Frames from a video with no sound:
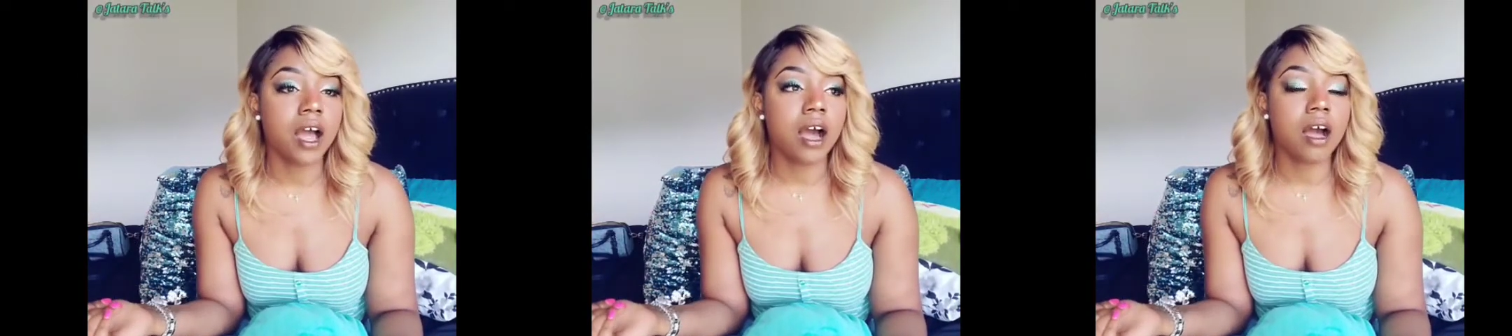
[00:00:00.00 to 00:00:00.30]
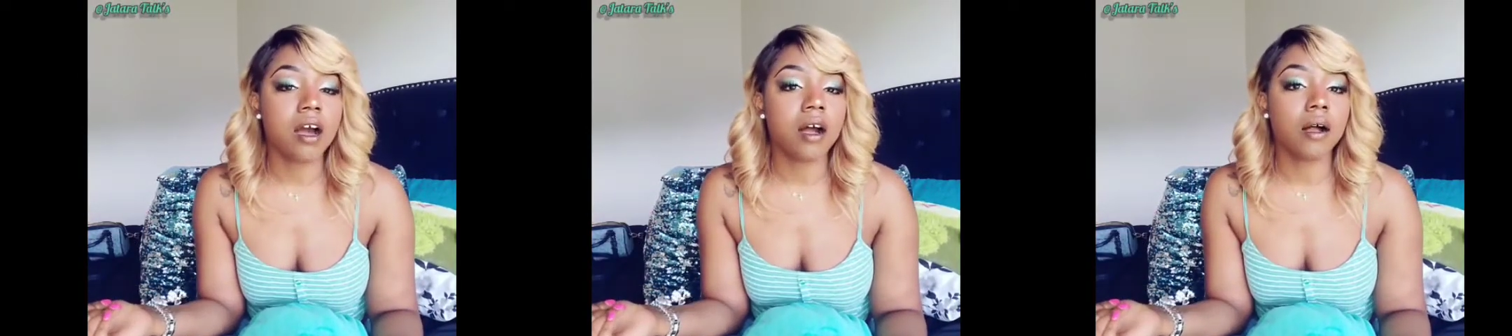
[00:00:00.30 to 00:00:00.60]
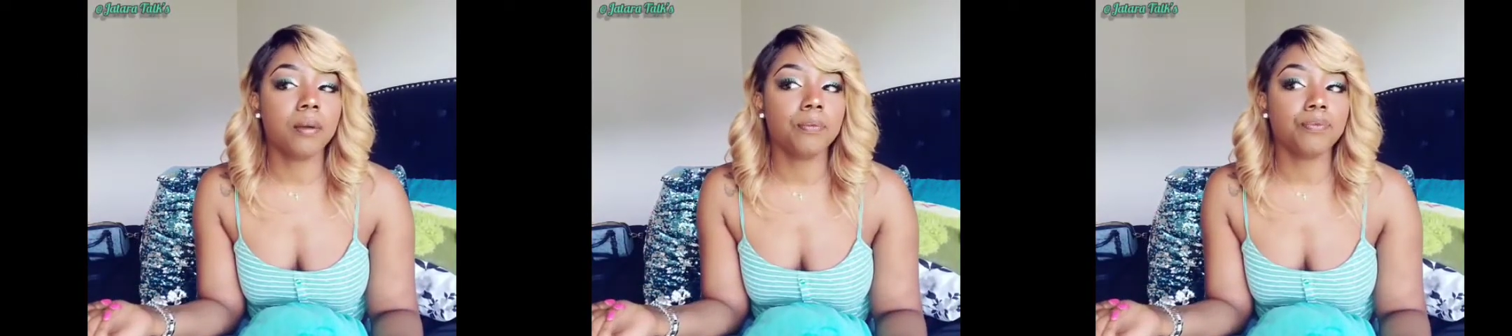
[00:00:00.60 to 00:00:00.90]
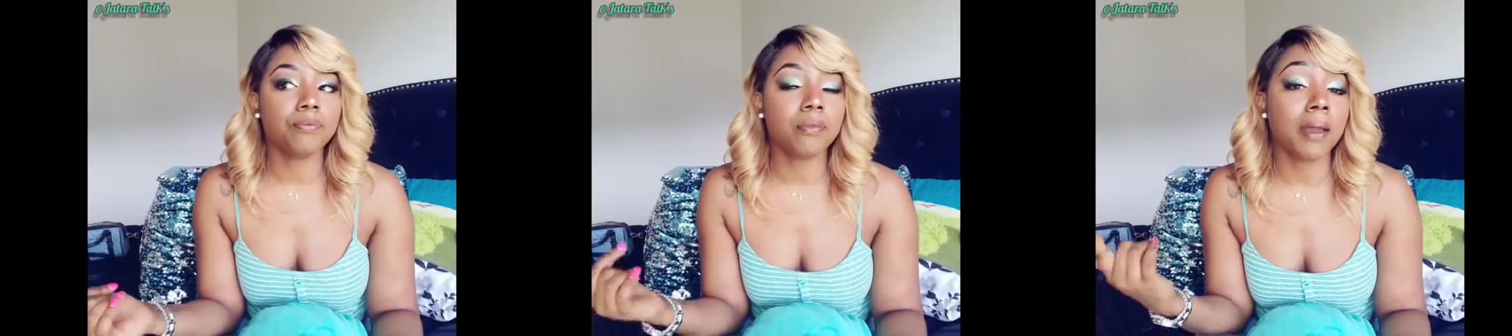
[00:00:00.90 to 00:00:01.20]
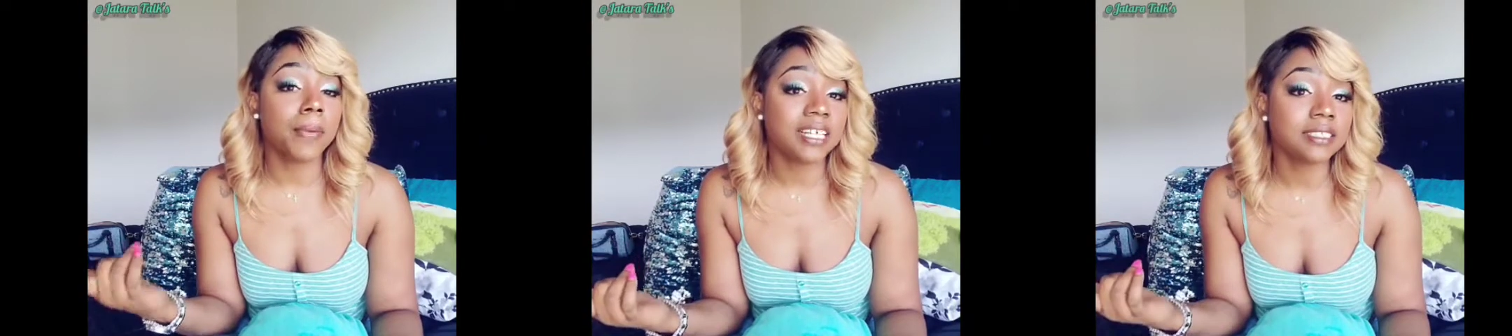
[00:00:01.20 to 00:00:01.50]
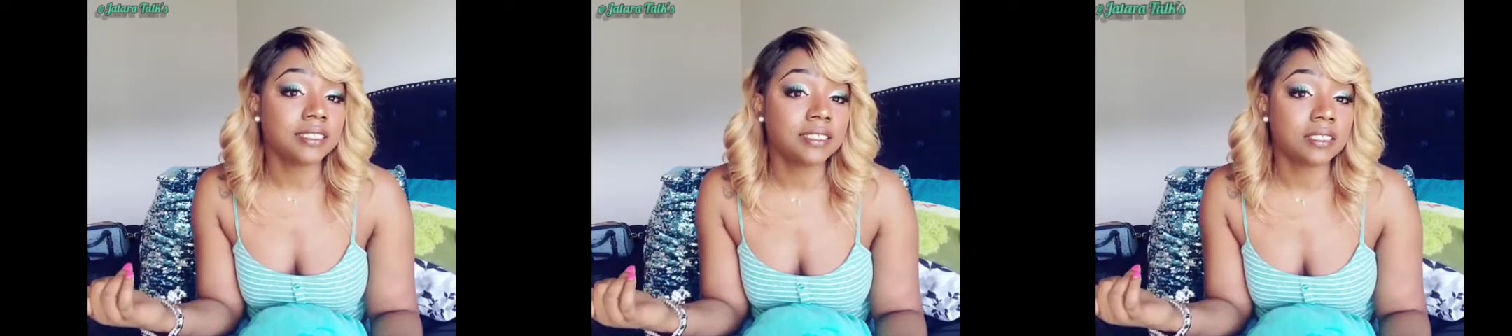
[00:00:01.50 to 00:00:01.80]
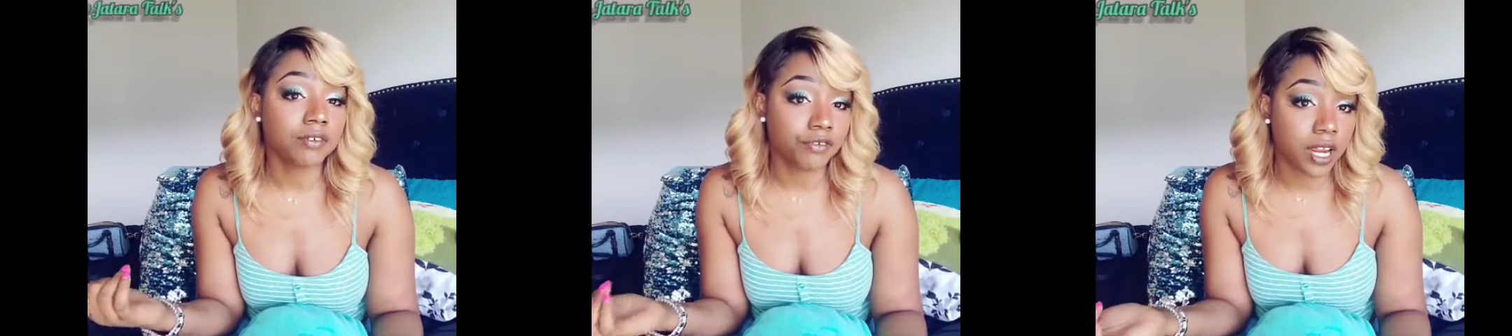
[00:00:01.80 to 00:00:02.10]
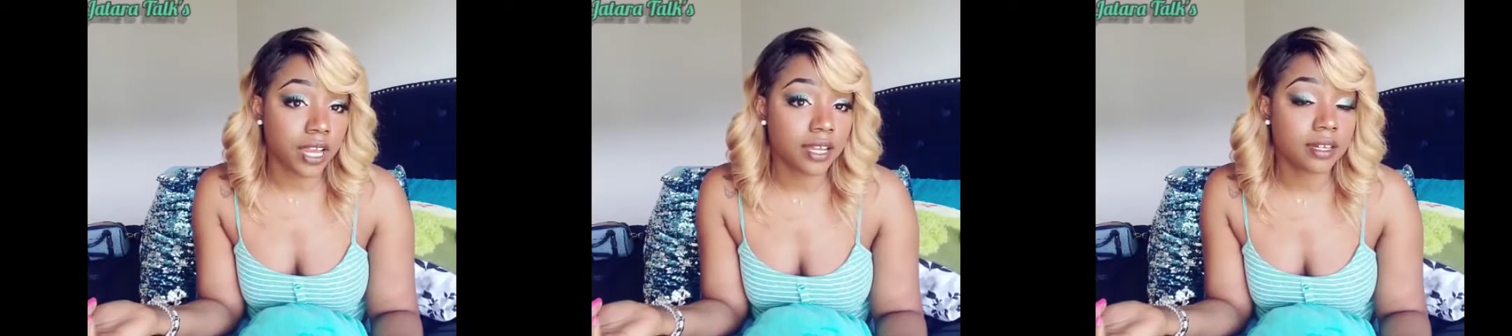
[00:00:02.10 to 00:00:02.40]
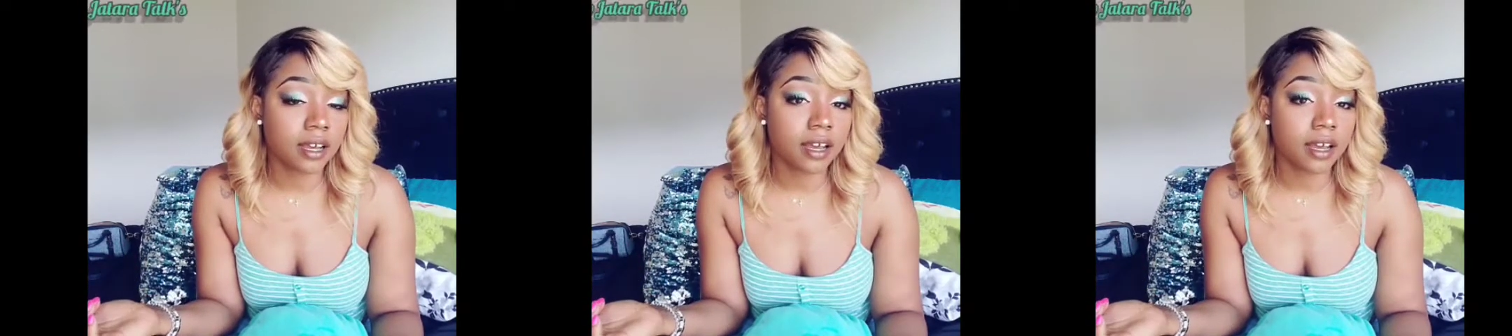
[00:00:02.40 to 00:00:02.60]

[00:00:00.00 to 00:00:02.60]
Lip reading: My best friend,